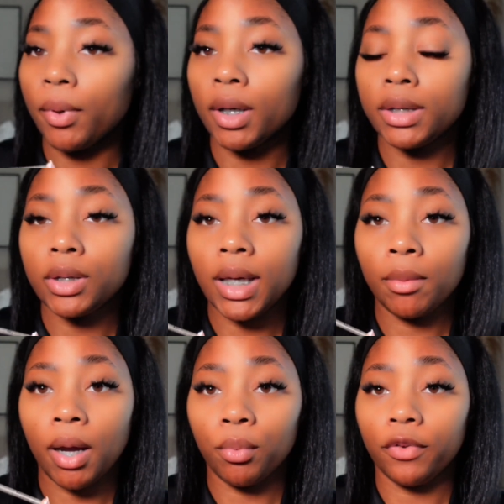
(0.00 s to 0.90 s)
going to take
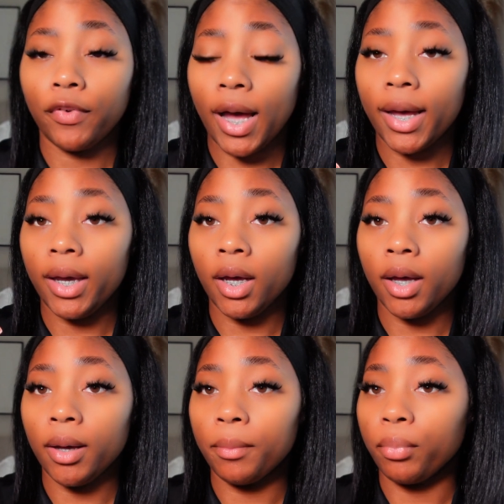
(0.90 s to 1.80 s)
my
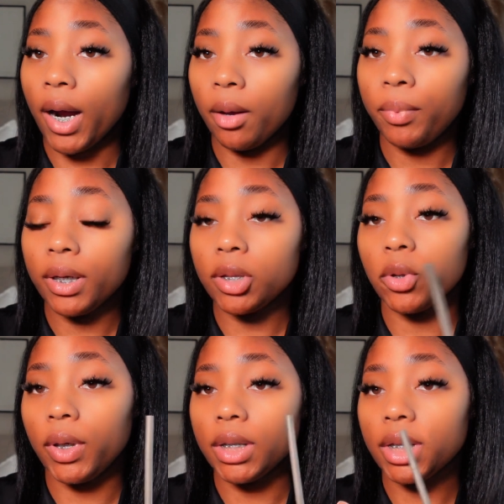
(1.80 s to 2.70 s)
Refi brow
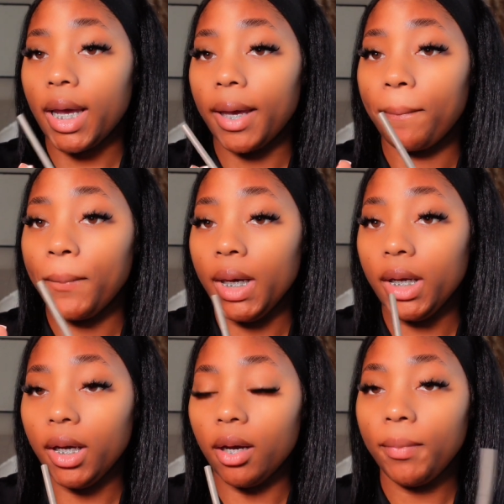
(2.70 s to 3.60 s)
pencil in shade
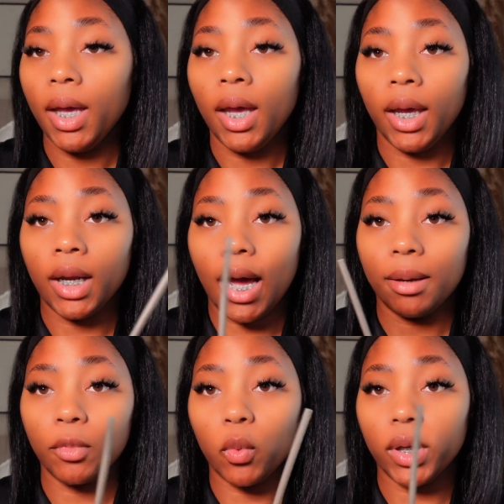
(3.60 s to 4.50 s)
medium, and
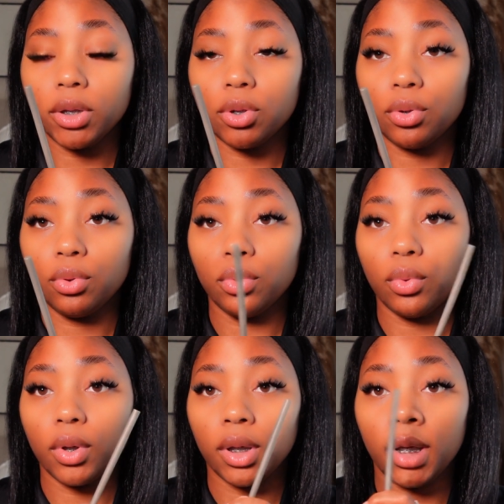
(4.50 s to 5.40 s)
I'm going
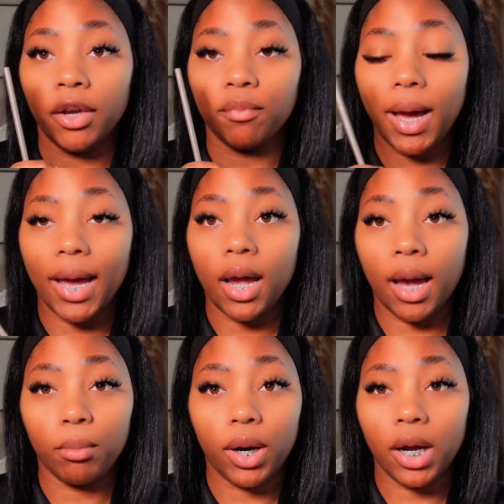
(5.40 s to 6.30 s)
to give my
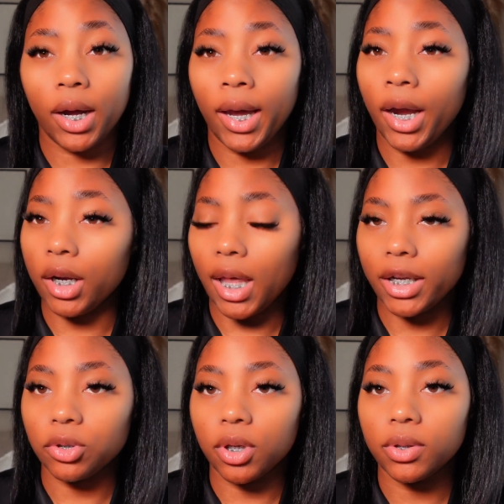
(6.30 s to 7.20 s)
eyebrow
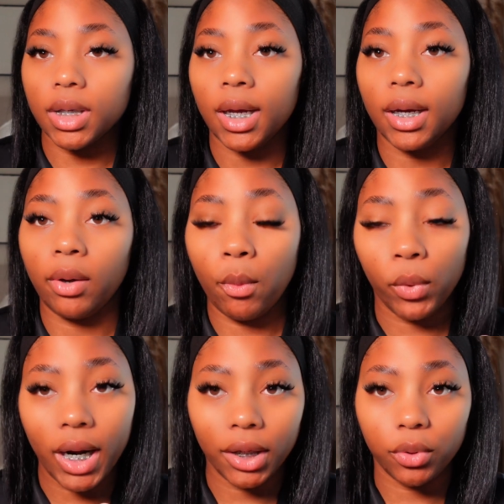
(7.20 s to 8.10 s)
hair-like strokes. And
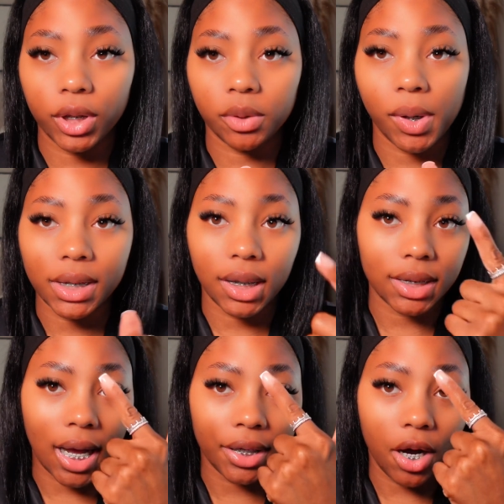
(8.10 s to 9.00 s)
when I do this
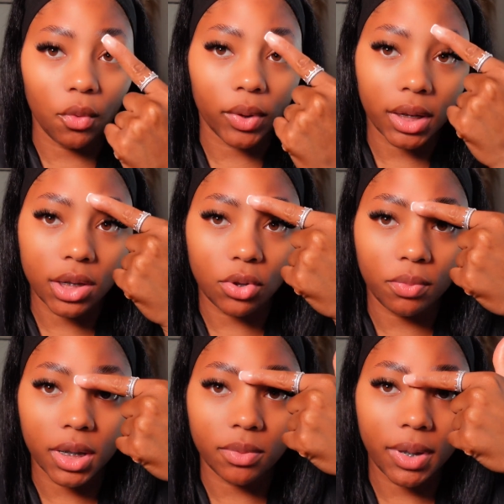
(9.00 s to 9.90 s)
process, I don't really too
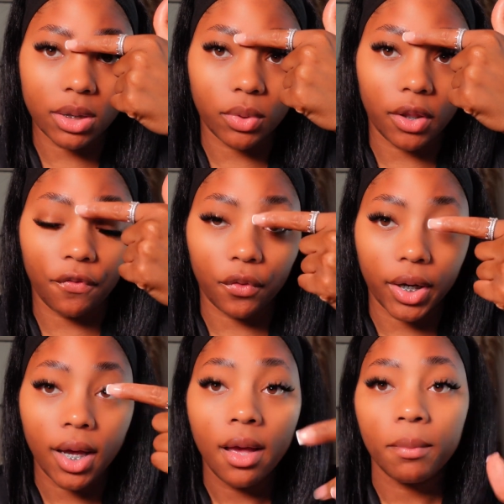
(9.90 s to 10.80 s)
much mess with the
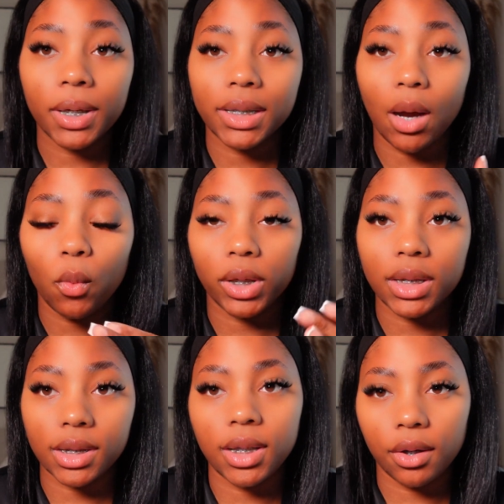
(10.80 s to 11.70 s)
front because I want it
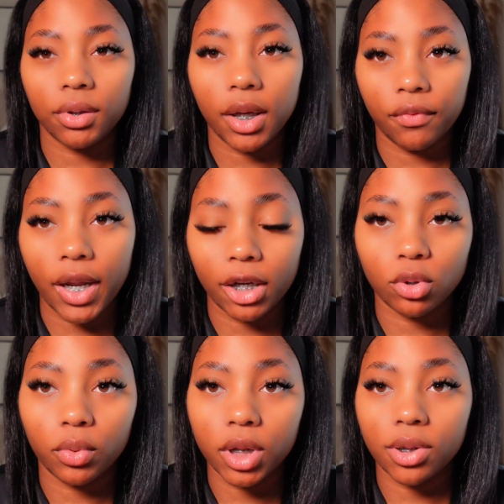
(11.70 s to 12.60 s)
to still give
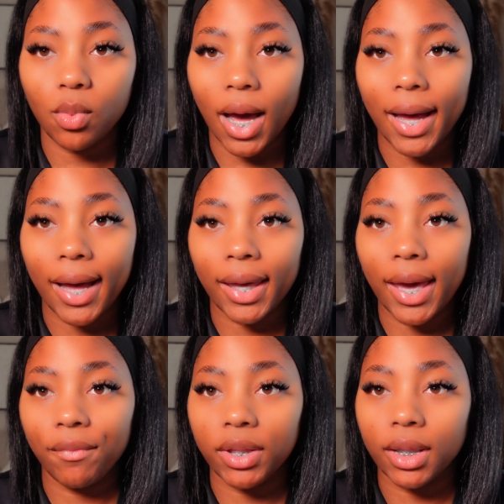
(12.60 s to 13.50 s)
natural, which is why I
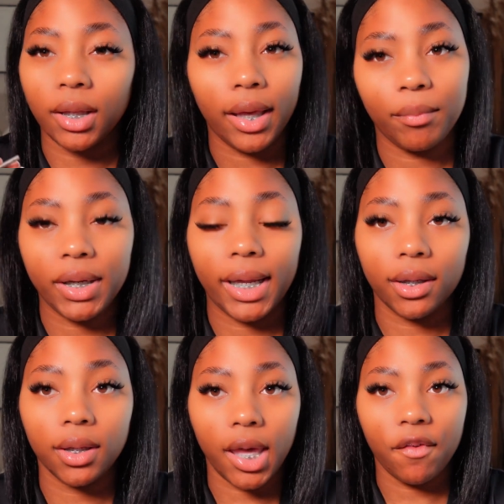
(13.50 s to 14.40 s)
gave it the
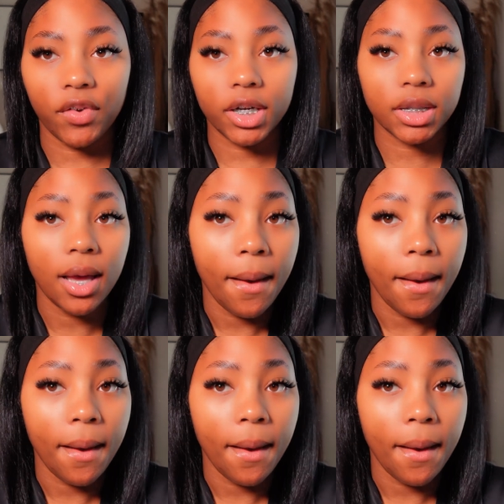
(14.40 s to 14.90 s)
laminated look at first.